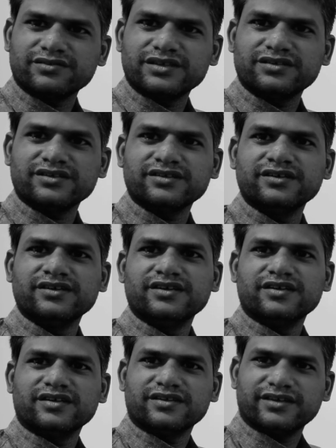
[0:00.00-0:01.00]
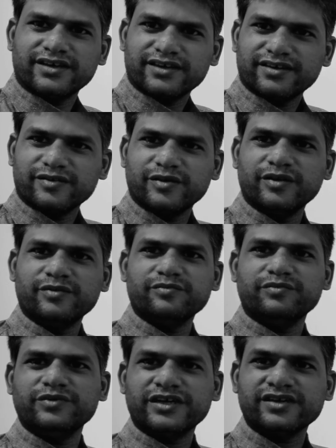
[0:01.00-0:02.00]
switching, the
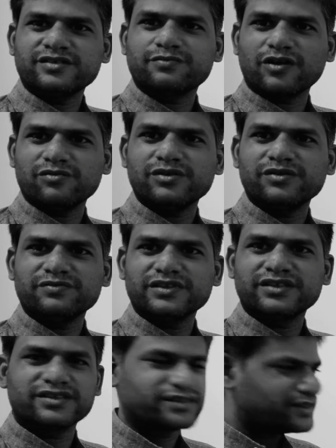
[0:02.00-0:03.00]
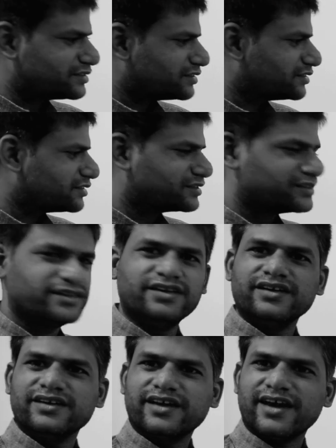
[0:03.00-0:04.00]
biggest problem with this case is
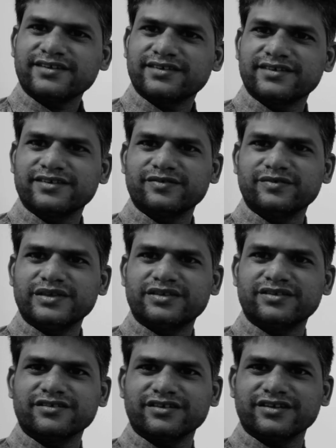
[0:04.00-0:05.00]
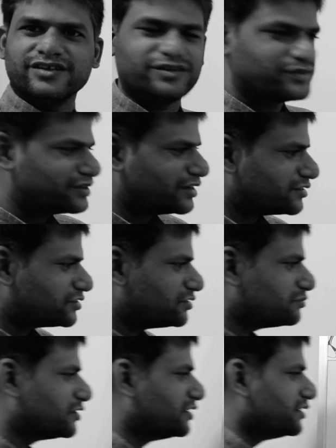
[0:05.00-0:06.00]
cache, which
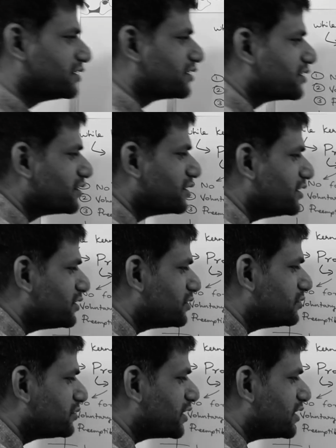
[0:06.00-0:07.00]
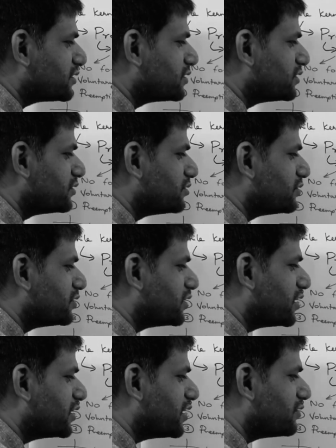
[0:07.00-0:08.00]
assume these two tasks,
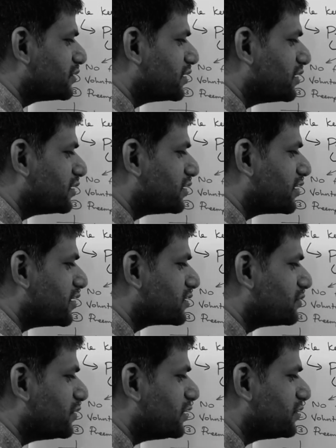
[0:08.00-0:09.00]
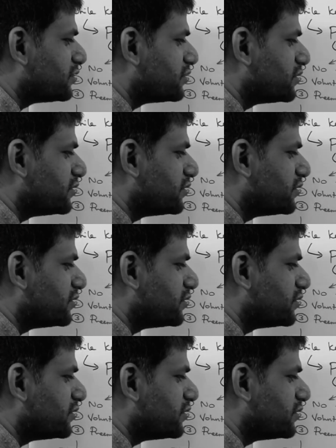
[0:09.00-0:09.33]
I have say task 1